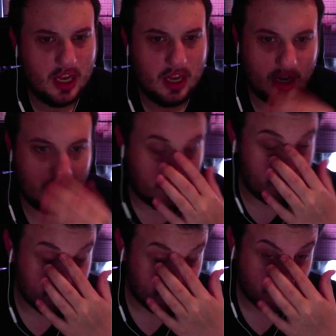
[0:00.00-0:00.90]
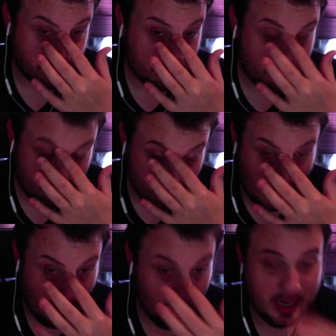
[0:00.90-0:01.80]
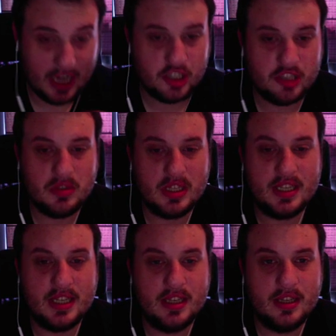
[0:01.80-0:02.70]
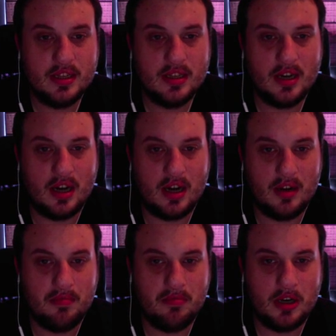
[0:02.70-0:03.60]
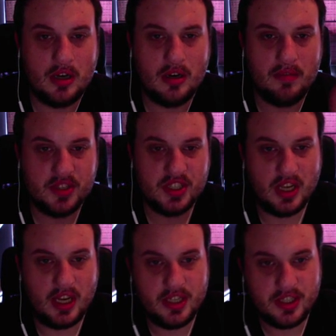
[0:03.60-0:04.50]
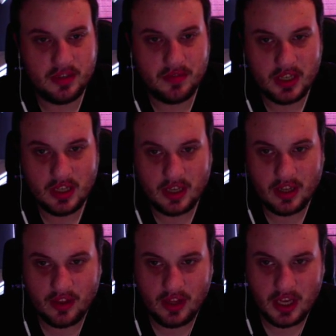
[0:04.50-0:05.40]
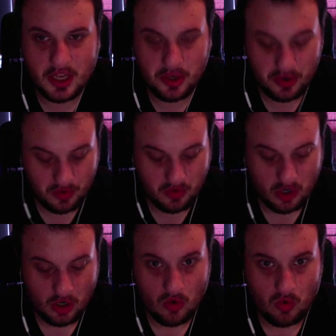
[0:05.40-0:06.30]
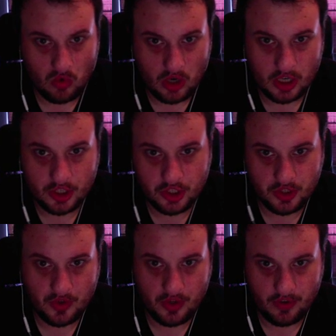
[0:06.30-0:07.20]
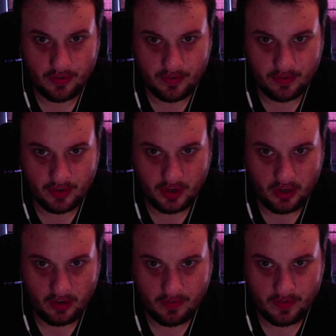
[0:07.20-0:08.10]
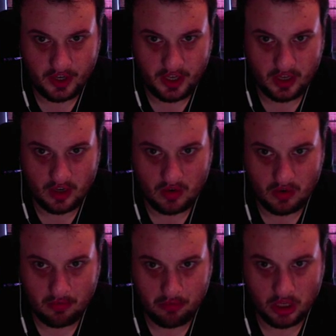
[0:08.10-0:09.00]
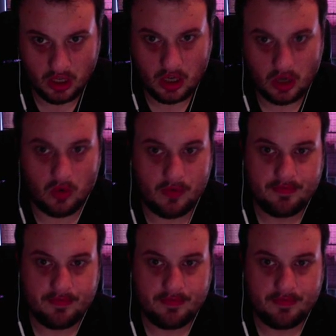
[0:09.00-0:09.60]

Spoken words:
I would actually say something like, thank you, watch the free video below.